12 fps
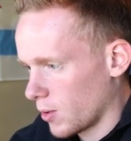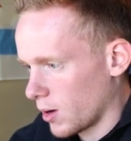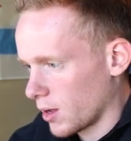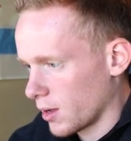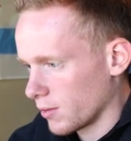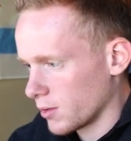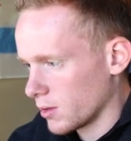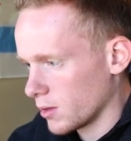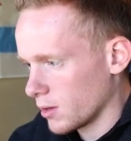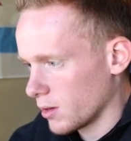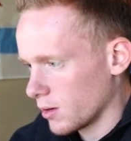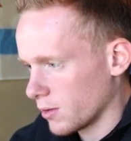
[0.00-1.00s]
Want to have
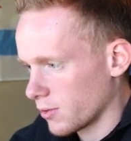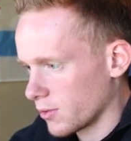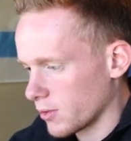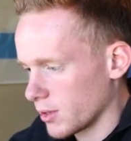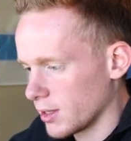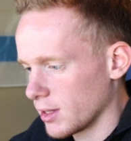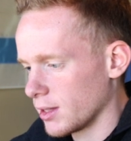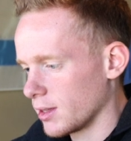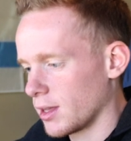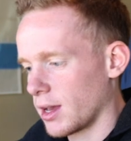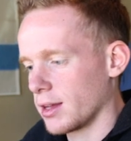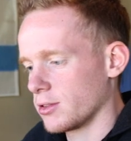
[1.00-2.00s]
enough
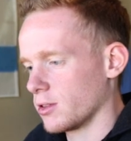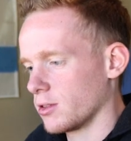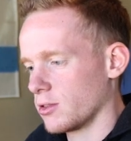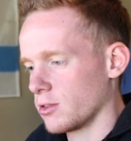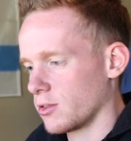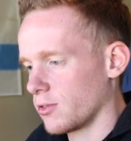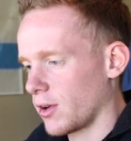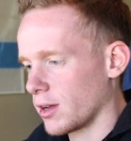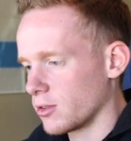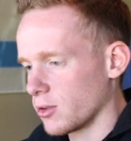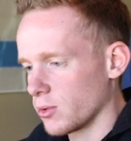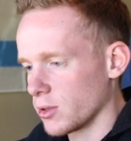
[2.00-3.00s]
leading edge, and it's just
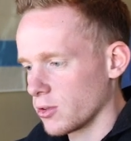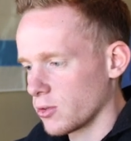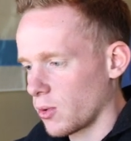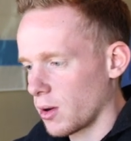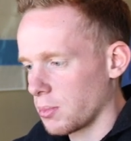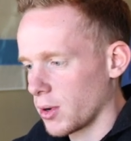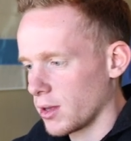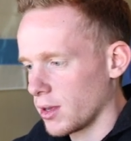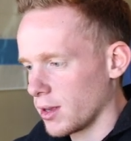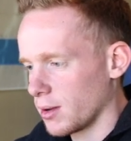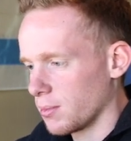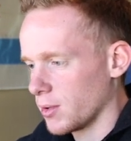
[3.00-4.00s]
fine too. We just want to put
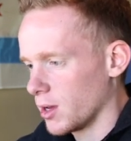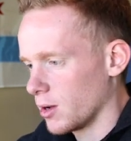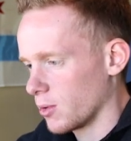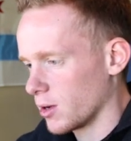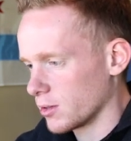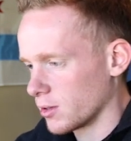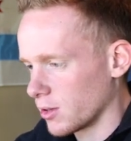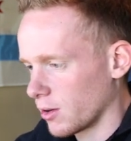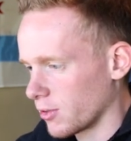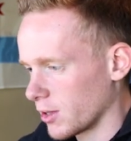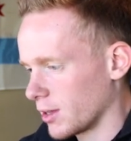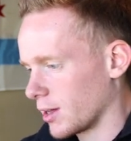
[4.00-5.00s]
him where there's
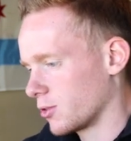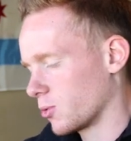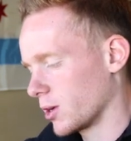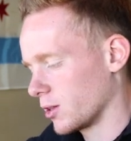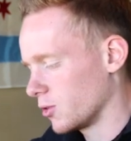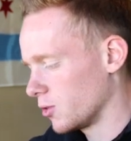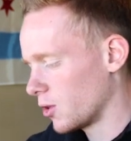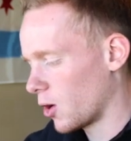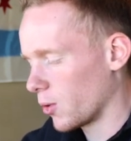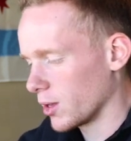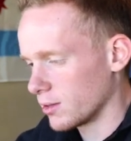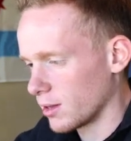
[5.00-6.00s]
enough leading edge where you
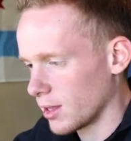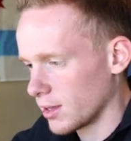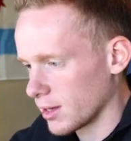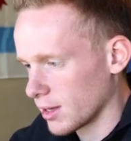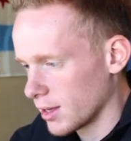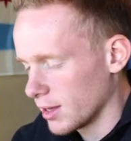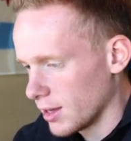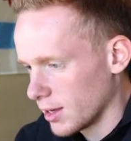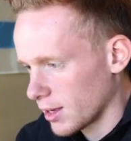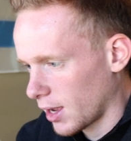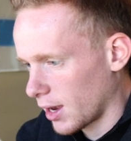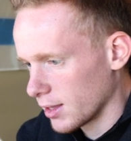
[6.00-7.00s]
know he's hitting it
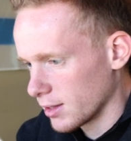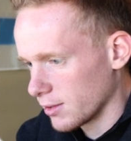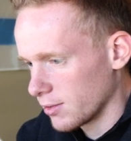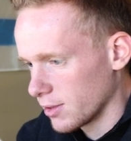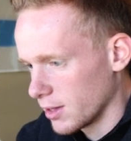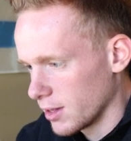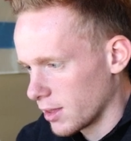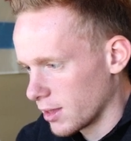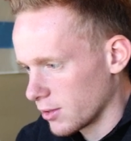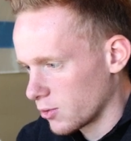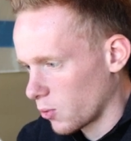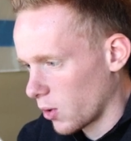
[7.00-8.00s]
kind of
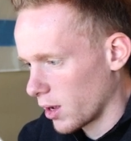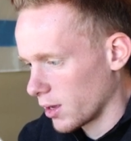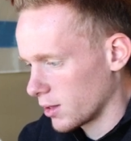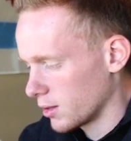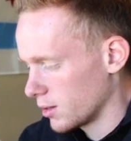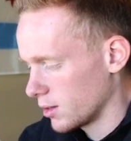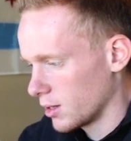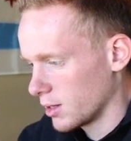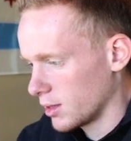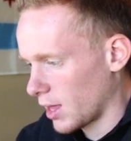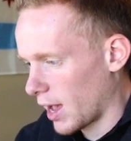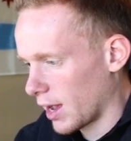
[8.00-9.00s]
this way, and
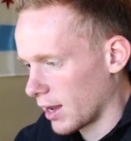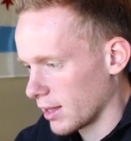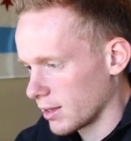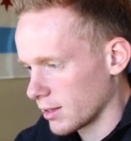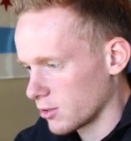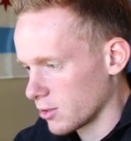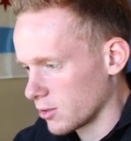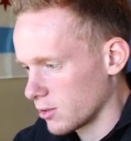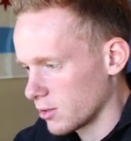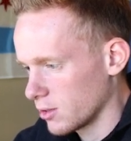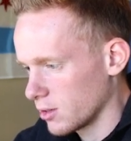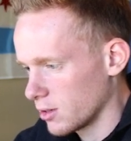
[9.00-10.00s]
that I think just